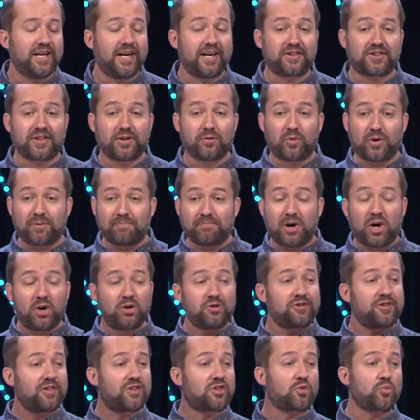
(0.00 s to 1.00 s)
is that when
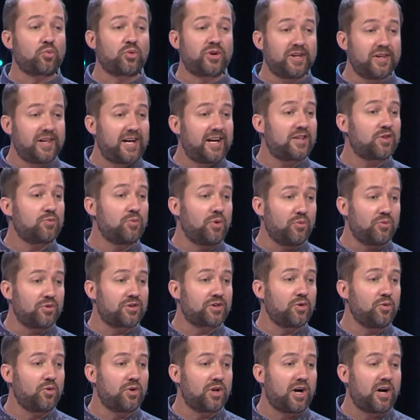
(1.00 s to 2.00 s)
Moses realized what
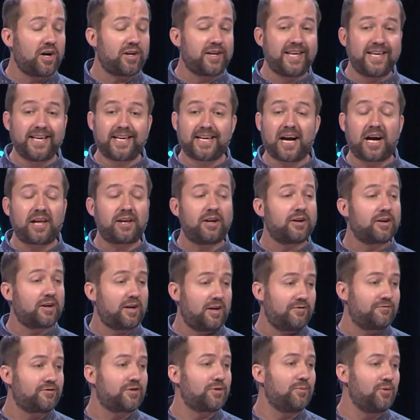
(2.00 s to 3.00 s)
was going on, he got
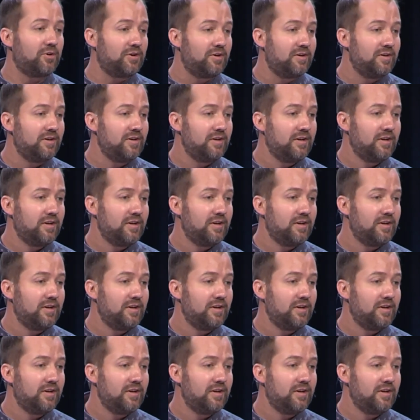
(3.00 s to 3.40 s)
uncomfortable.